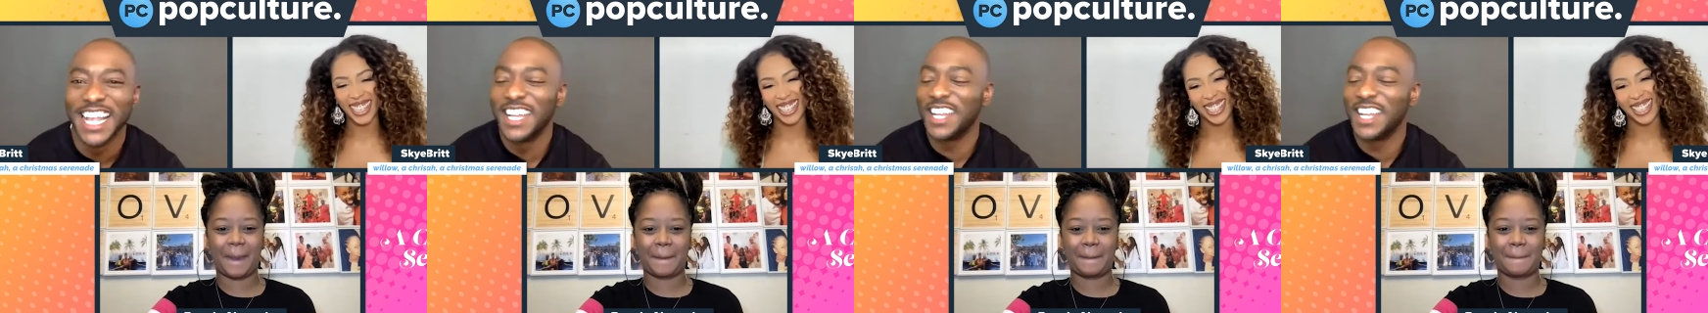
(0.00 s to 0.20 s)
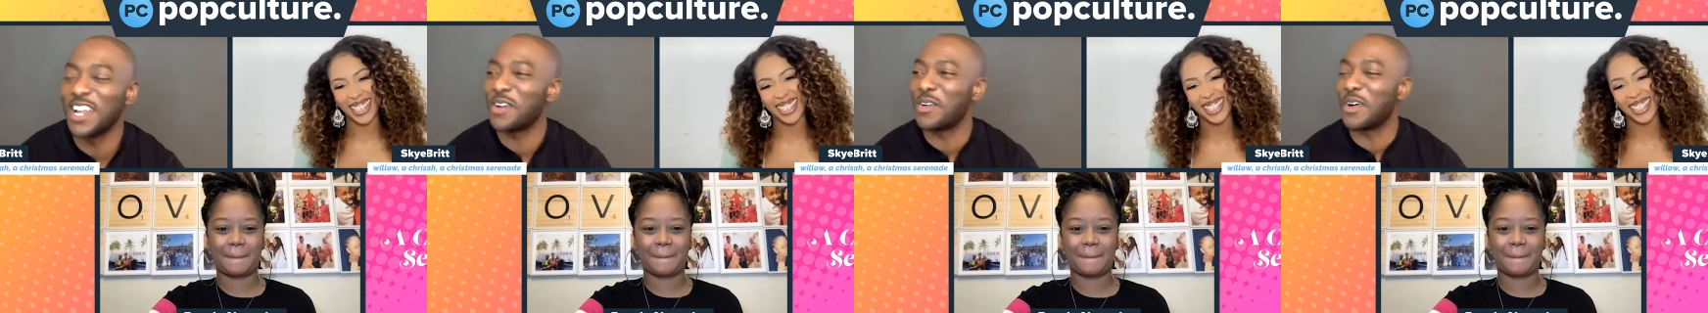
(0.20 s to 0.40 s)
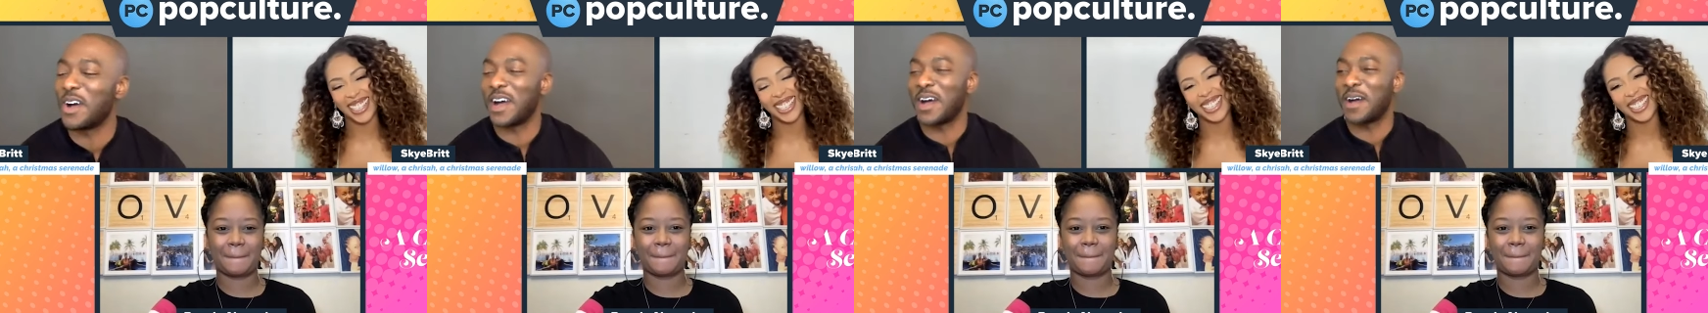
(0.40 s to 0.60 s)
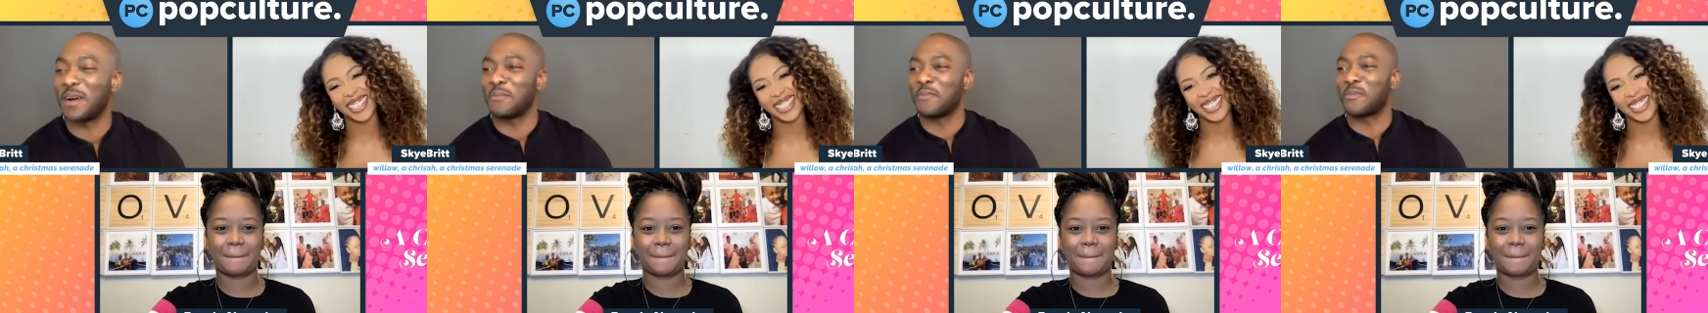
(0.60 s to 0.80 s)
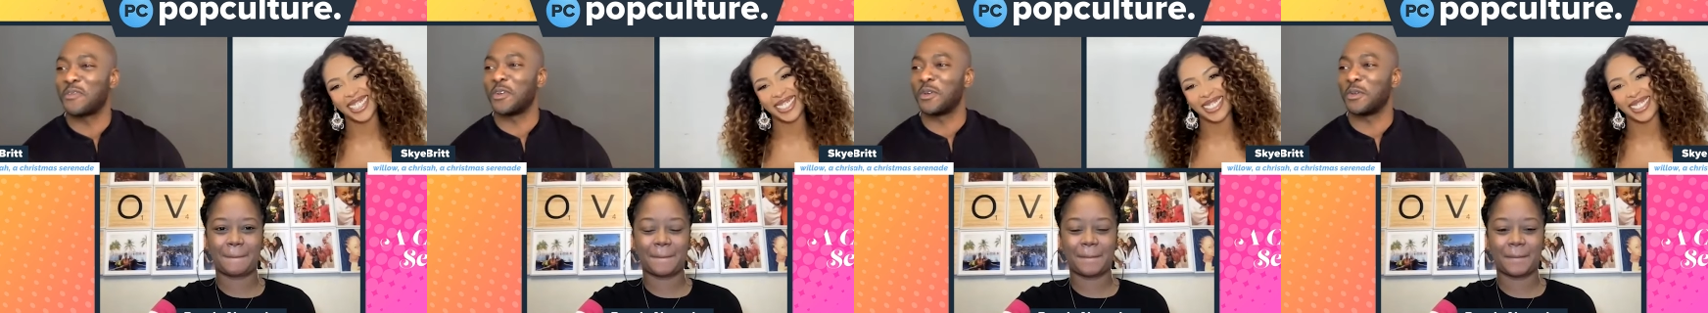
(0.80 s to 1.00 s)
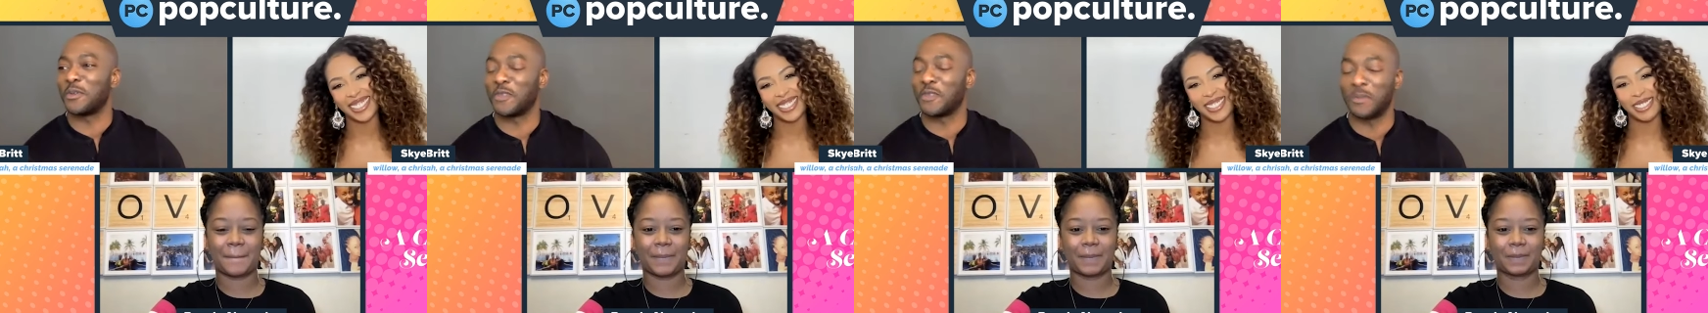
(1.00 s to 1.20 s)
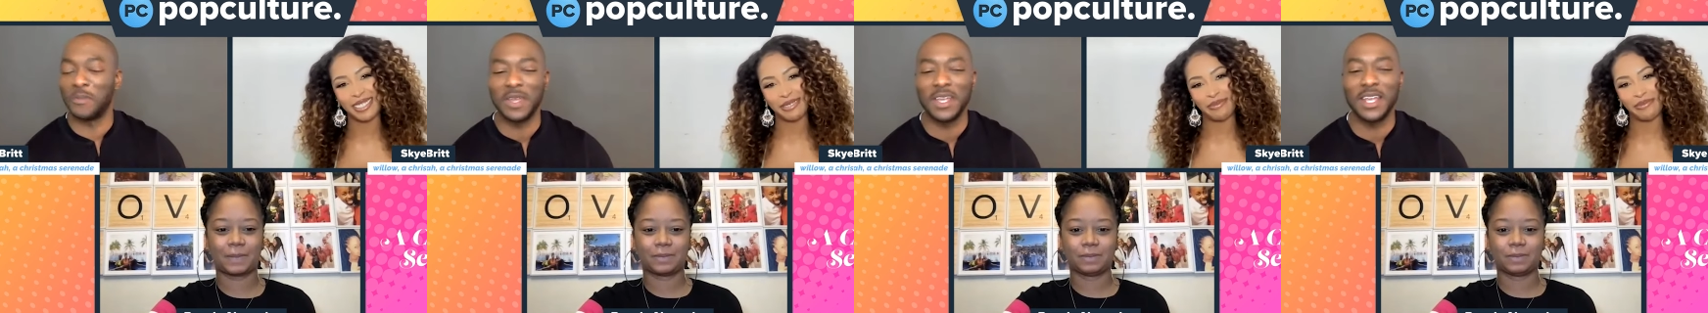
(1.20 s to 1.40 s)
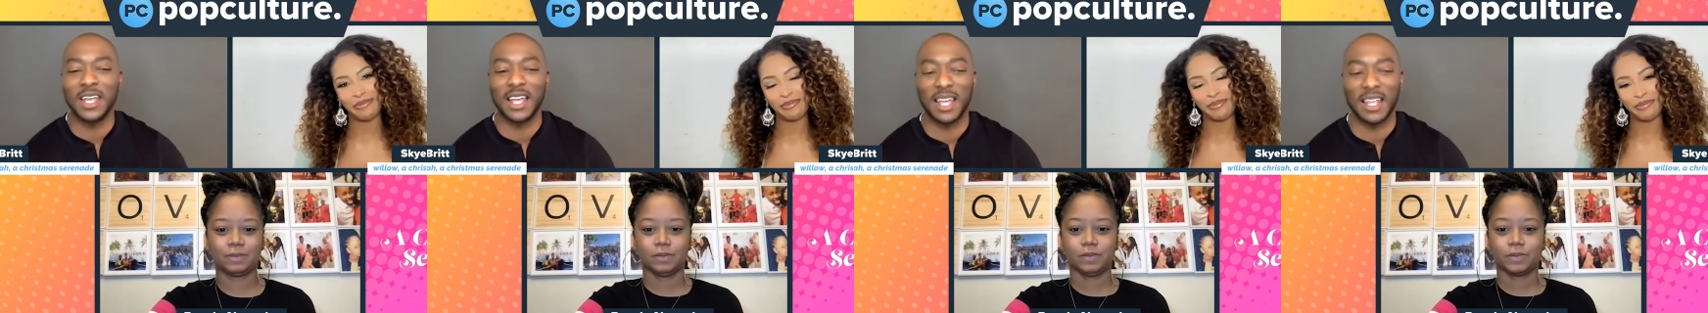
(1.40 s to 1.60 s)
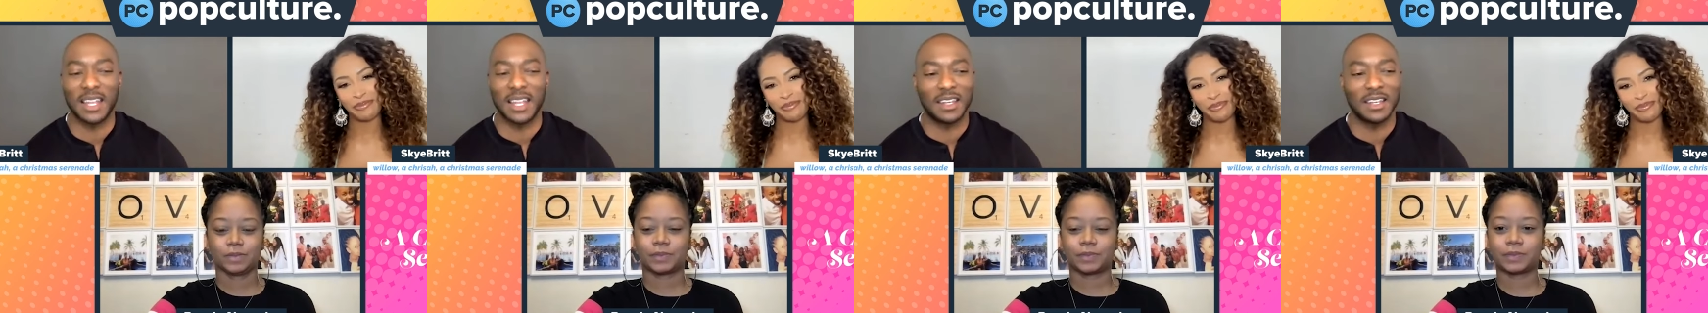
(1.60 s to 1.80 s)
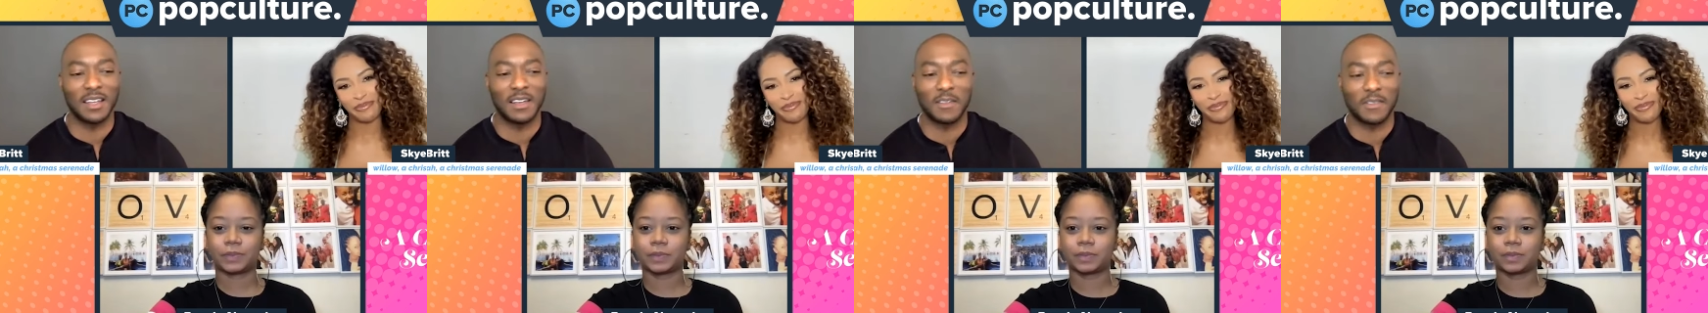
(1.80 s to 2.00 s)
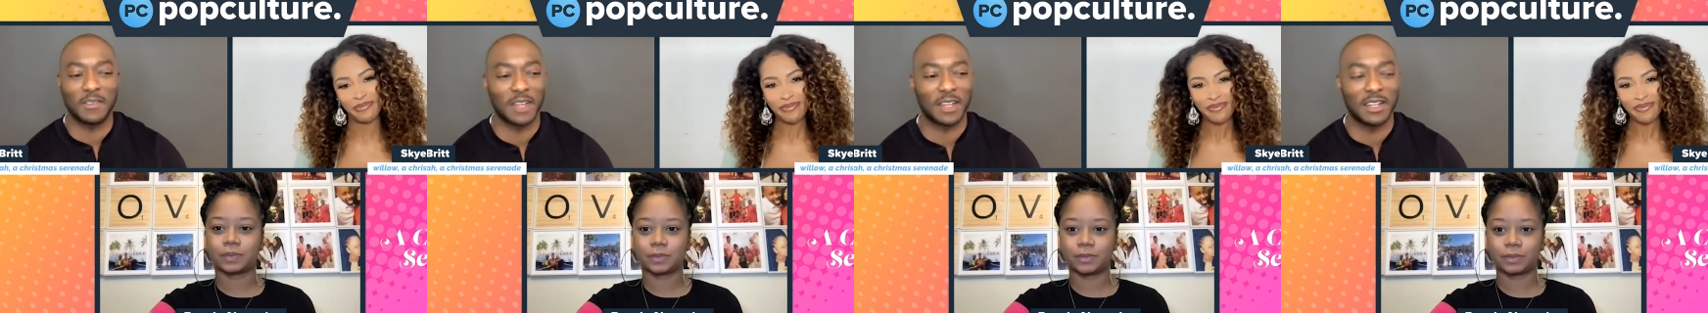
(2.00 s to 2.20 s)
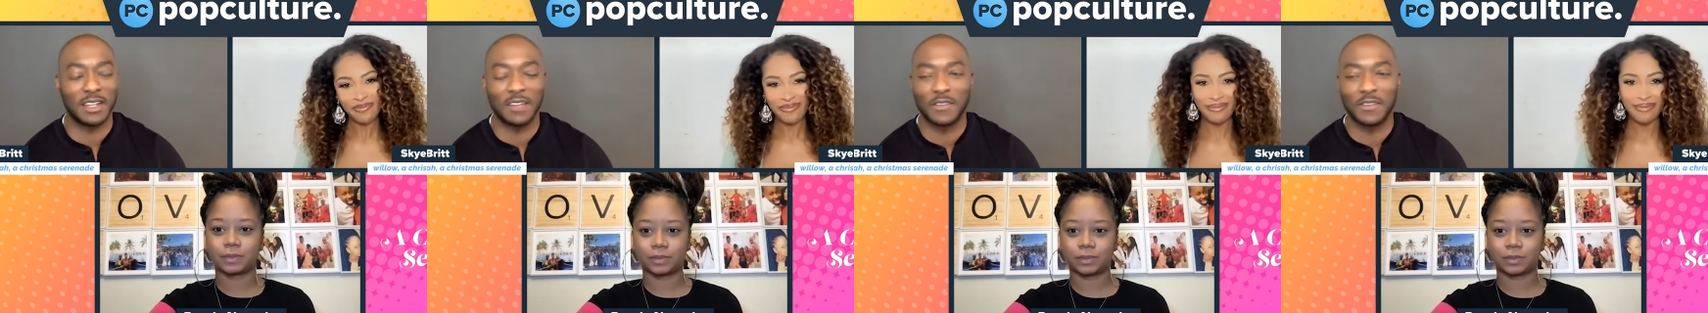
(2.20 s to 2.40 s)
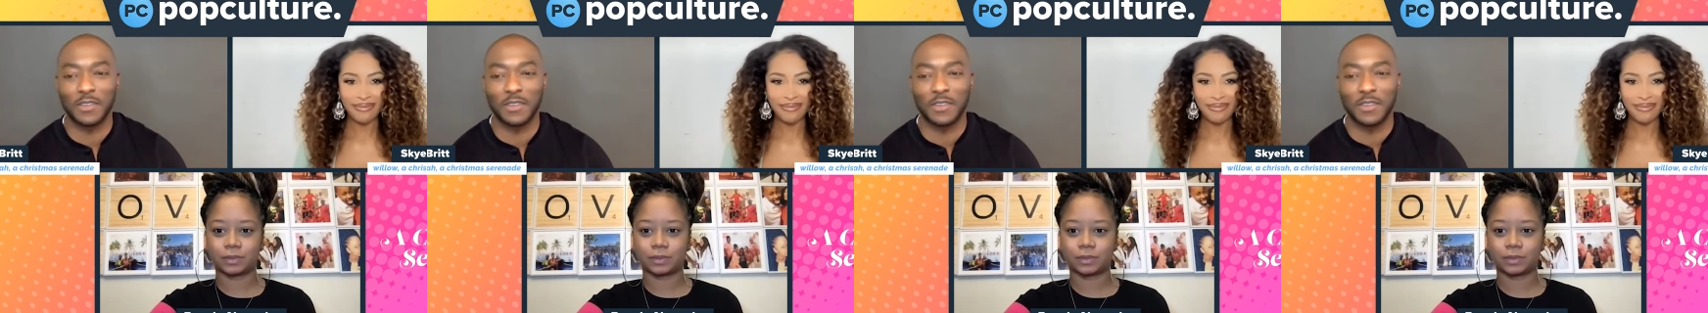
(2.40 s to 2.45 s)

Speaker 1: No, um, for for me, I, I love I love